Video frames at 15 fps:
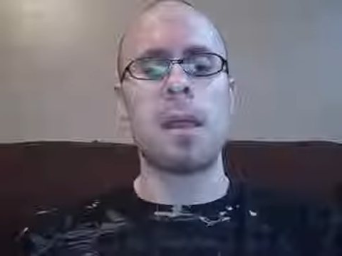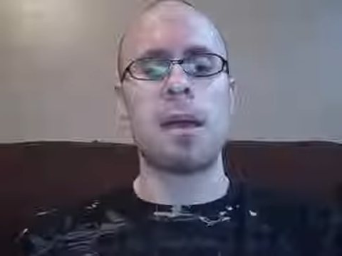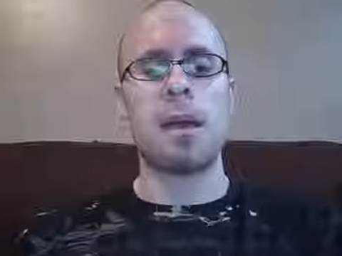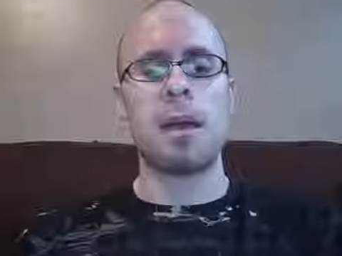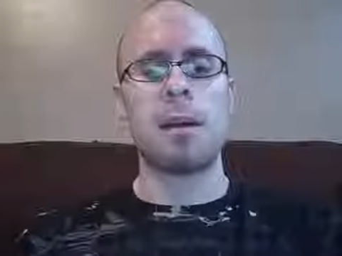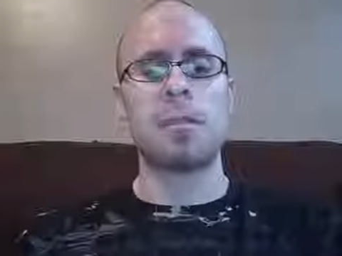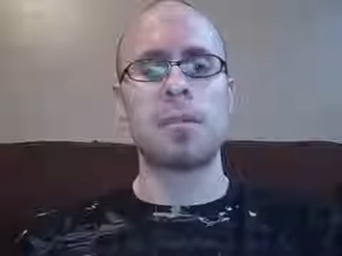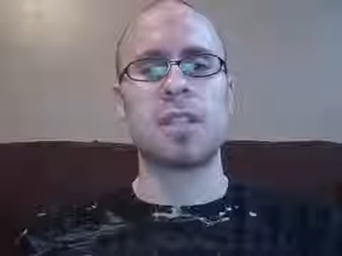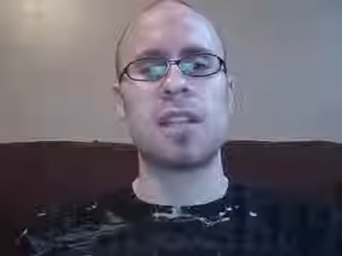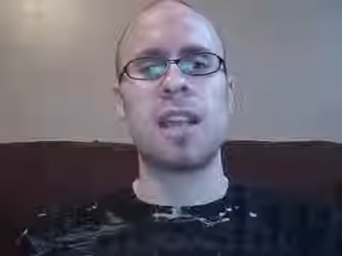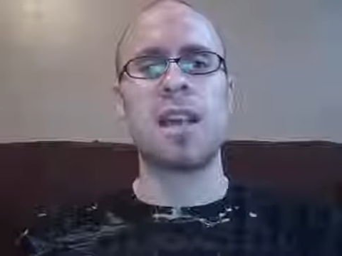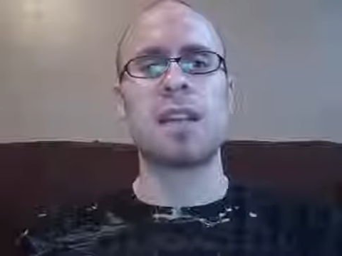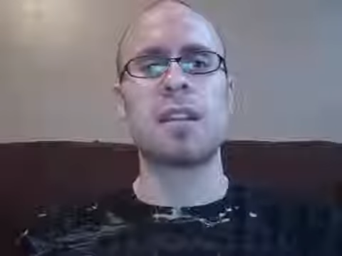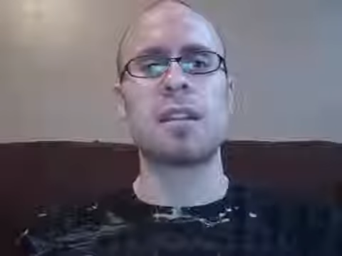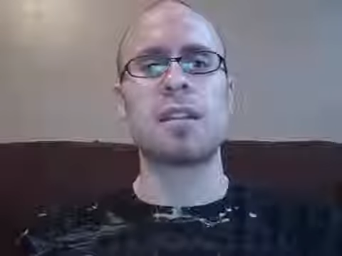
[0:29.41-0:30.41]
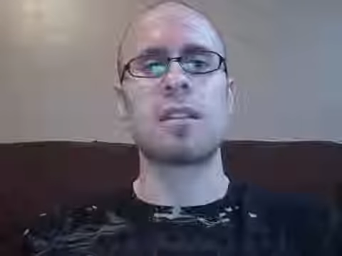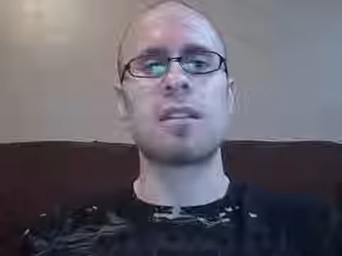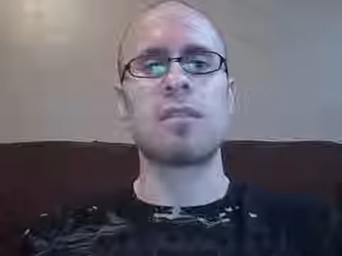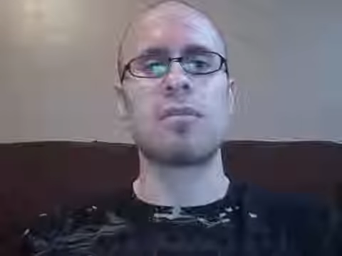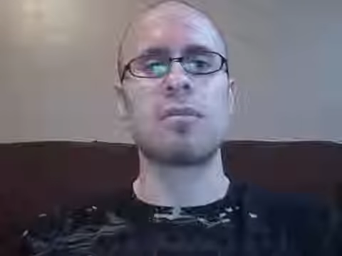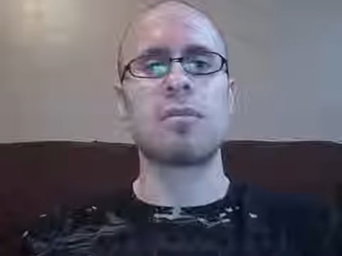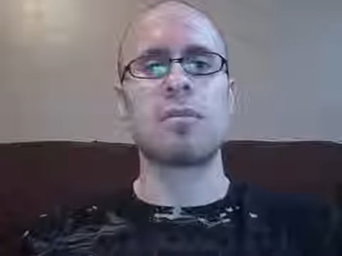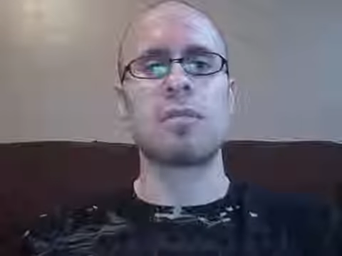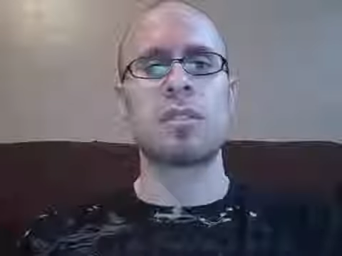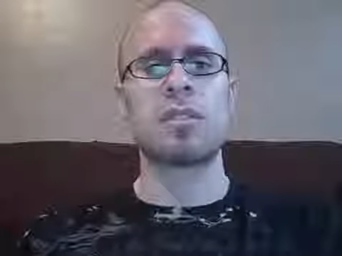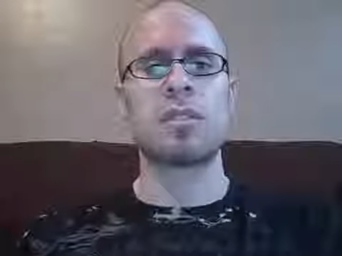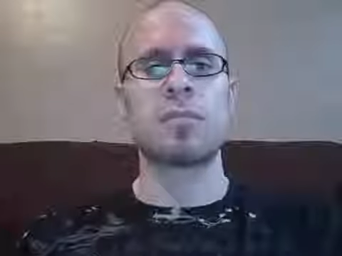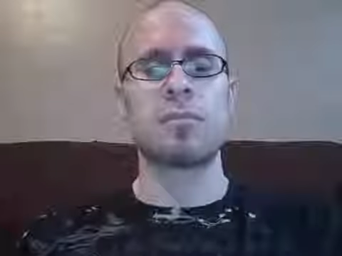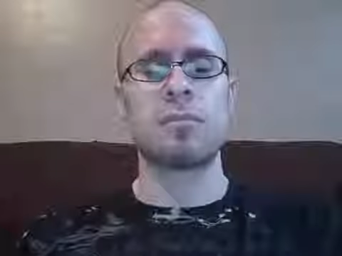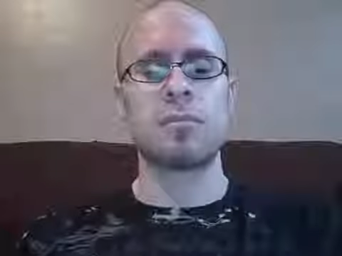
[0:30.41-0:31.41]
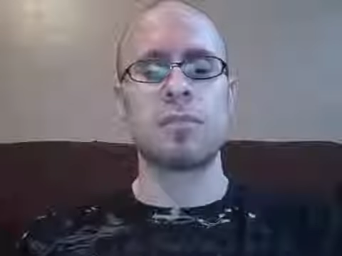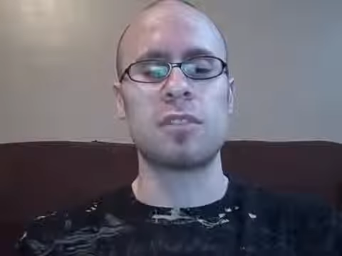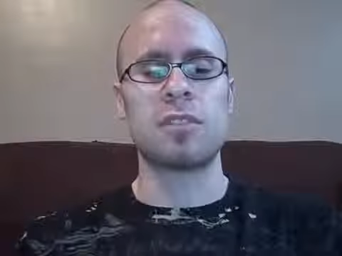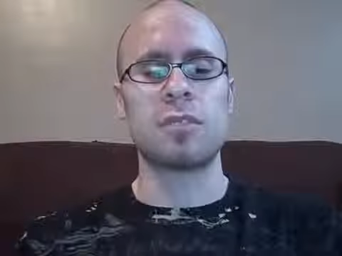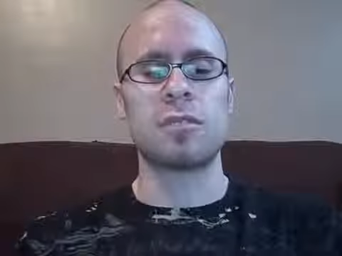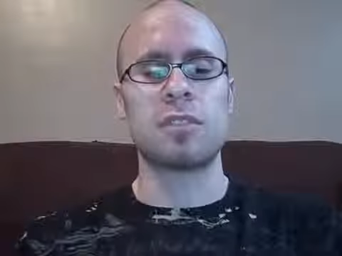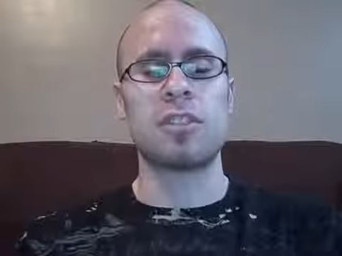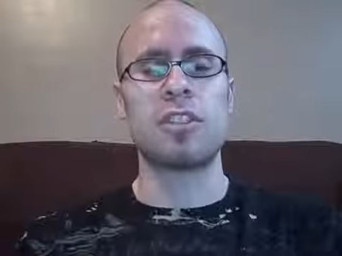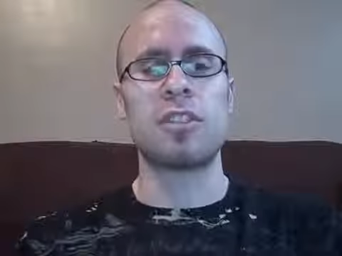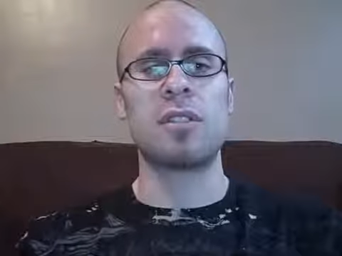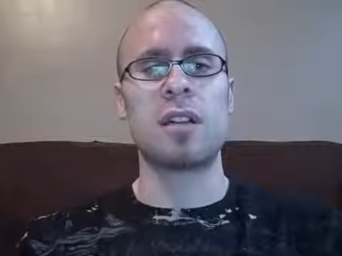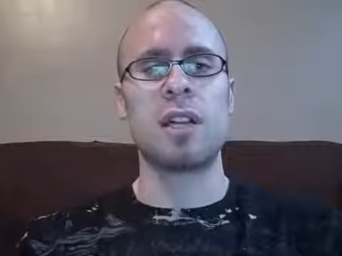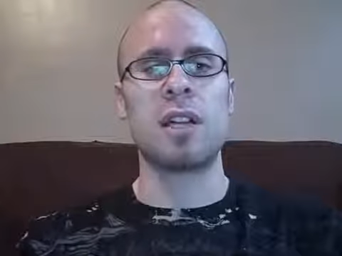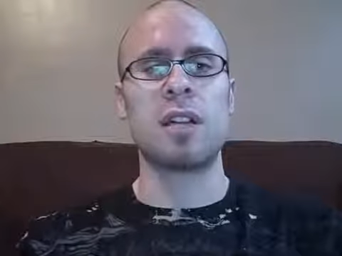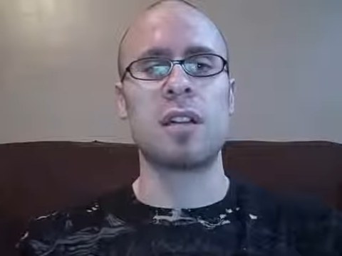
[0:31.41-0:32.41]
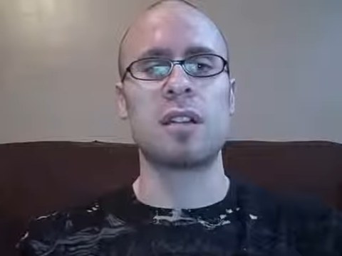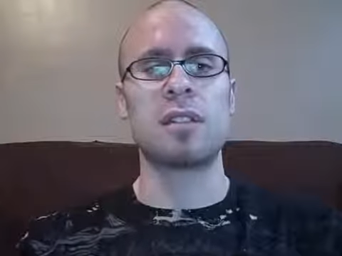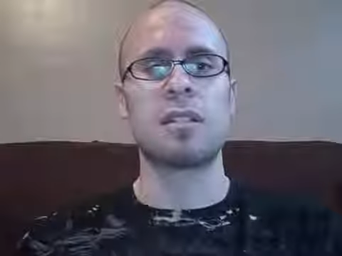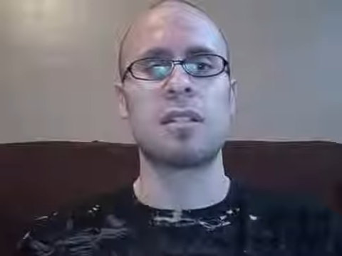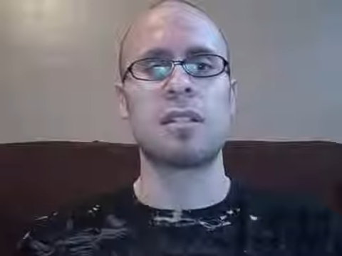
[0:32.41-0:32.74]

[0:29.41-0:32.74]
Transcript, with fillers: Um, but then, you know, with some some good uh,